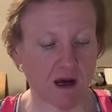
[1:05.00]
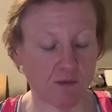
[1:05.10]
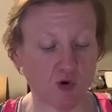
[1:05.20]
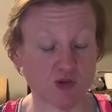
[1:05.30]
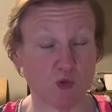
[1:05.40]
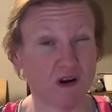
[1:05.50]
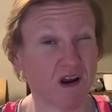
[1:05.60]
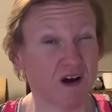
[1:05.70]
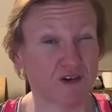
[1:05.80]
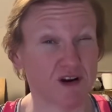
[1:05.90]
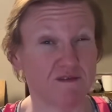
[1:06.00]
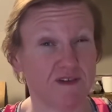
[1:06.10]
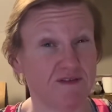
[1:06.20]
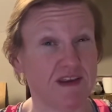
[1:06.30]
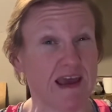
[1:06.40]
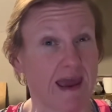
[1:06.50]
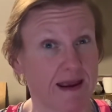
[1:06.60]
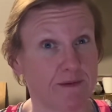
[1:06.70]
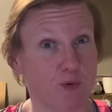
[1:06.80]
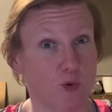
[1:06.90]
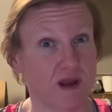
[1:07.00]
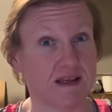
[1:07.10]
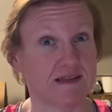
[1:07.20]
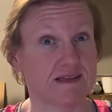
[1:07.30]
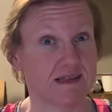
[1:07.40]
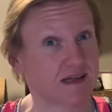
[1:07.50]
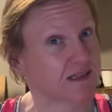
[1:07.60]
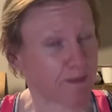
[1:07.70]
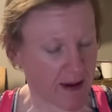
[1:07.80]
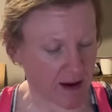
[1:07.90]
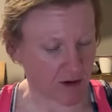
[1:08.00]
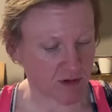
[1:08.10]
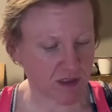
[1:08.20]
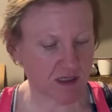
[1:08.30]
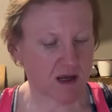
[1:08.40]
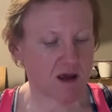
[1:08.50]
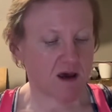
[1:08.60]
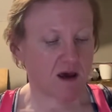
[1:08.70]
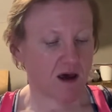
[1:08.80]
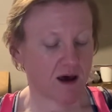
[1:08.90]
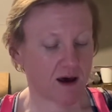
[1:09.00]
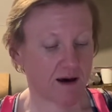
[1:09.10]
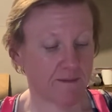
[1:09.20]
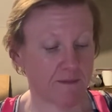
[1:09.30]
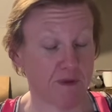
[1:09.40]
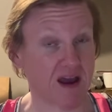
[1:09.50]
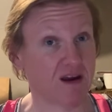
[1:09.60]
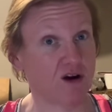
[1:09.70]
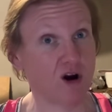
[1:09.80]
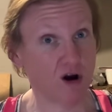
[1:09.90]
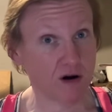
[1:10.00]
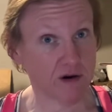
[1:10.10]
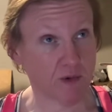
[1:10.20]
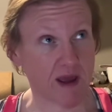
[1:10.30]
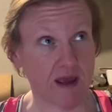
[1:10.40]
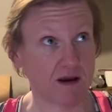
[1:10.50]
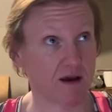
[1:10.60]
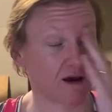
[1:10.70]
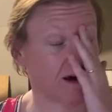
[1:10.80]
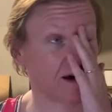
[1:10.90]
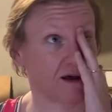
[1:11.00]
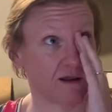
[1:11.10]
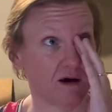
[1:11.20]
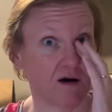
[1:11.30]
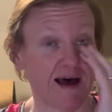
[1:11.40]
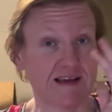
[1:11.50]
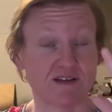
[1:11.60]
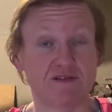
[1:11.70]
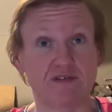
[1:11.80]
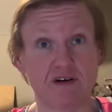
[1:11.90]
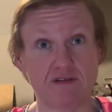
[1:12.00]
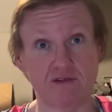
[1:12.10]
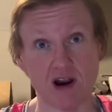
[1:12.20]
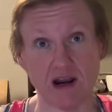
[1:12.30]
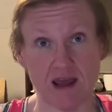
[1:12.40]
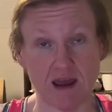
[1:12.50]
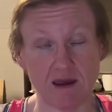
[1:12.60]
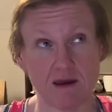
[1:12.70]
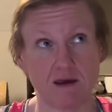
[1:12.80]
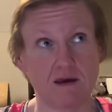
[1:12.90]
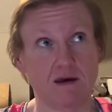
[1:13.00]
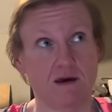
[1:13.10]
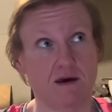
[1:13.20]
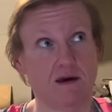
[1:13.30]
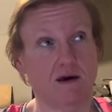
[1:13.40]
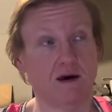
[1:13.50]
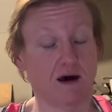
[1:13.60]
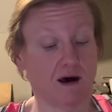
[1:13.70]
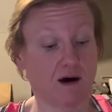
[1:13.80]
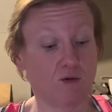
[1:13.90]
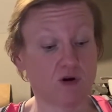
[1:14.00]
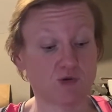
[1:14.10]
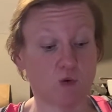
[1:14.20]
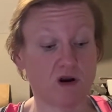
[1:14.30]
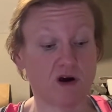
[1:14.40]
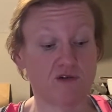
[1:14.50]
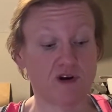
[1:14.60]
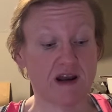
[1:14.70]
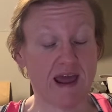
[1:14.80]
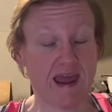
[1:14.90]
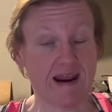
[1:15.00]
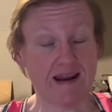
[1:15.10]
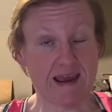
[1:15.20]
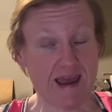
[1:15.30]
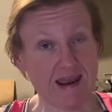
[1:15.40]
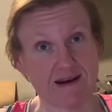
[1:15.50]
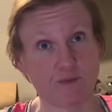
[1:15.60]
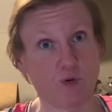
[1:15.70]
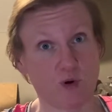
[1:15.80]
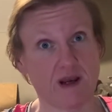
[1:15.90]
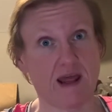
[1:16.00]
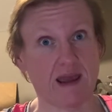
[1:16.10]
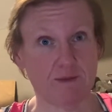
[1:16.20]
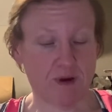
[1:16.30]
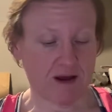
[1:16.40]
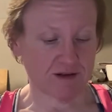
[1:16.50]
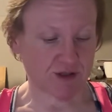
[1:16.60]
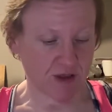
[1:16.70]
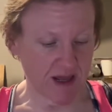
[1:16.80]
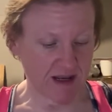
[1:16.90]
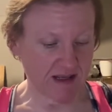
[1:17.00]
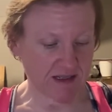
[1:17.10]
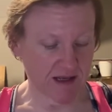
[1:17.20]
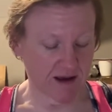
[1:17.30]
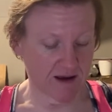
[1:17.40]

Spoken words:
was 158.6 pounds. My current weight, as of Friday, was 188.8 pounds. So that is